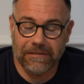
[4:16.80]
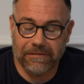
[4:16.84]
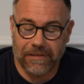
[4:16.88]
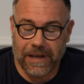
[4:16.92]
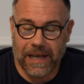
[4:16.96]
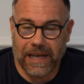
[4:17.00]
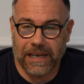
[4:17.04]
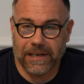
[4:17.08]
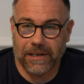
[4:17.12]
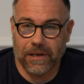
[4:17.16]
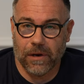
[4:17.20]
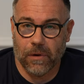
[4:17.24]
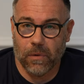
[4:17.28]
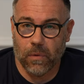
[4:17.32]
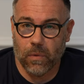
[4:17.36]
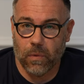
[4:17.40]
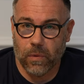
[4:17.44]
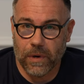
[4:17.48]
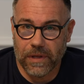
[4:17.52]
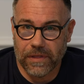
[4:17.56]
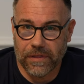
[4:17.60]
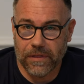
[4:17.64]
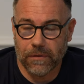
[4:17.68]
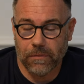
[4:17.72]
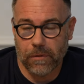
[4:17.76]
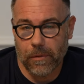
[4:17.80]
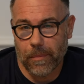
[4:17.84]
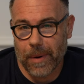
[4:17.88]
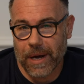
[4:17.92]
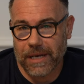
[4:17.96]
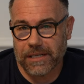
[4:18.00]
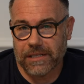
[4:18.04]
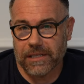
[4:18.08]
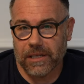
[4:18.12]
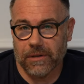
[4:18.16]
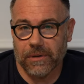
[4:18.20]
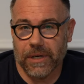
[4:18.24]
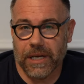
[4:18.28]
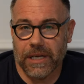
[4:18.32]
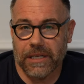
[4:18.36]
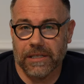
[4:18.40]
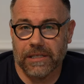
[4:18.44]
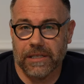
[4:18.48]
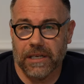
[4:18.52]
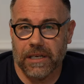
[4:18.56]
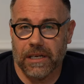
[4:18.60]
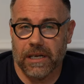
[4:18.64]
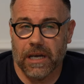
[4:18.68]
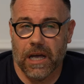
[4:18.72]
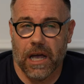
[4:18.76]
a van with the Webasto
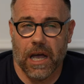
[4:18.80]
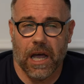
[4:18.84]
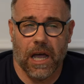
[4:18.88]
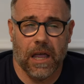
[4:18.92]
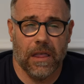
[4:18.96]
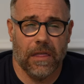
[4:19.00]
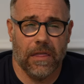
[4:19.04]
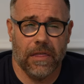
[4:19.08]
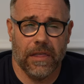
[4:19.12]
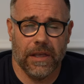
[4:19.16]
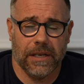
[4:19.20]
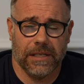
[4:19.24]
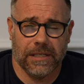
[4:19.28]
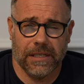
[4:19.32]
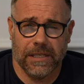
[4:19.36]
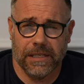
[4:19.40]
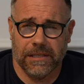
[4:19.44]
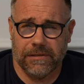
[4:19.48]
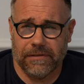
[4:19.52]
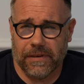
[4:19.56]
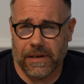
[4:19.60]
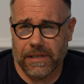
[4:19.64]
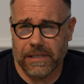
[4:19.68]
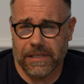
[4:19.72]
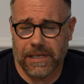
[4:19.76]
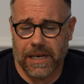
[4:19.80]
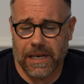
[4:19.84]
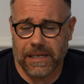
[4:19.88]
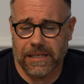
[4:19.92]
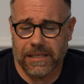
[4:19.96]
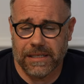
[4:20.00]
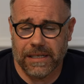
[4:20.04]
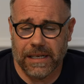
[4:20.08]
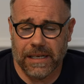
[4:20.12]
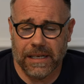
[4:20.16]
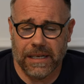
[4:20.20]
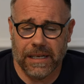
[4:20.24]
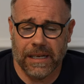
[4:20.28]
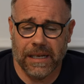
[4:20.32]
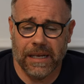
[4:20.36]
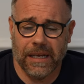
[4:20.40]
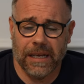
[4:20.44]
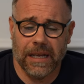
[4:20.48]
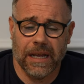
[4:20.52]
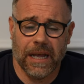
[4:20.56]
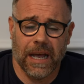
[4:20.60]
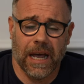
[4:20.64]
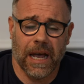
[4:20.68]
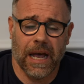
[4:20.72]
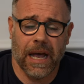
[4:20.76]
heater, and this is fantastic.
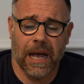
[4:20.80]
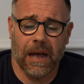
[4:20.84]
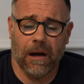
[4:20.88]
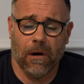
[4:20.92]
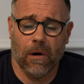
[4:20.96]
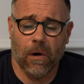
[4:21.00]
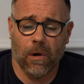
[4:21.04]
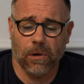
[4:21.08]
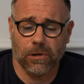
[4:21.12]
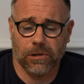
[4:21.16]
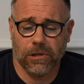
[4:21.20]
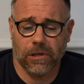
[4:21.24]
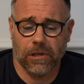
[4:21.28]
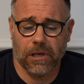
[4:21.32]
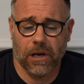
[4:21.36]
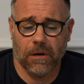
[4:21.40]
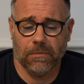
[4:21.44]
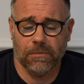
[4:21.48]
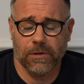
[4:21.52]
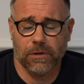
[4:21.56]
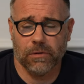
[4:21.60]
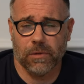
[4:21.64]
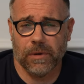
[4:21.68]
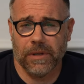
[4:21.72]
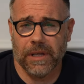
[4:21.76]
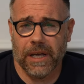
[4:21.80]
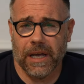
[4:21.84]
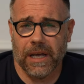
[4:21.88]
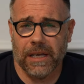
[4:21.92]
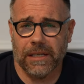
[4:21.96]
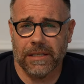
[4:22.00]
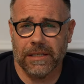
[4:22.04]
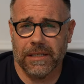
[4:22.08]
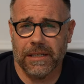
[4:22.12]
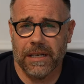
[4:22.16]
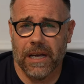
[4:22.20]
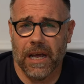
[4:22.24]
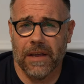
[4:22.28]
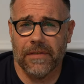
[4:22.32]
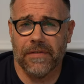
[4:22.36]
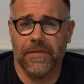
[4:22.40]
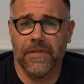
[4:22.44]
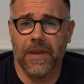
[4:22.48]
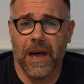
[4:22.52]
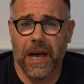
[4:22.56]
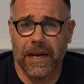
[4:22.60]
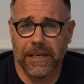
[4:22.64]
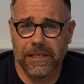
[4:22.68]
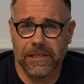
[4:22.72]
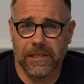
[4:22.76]
Also comes with a
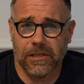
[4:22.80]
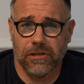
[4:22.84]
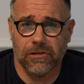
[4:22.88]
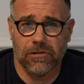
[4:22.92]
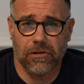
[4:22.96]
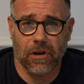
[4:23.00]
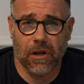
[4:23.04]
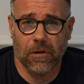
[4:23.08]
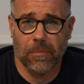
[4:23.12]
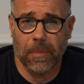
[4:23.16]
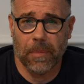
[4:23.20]
nice control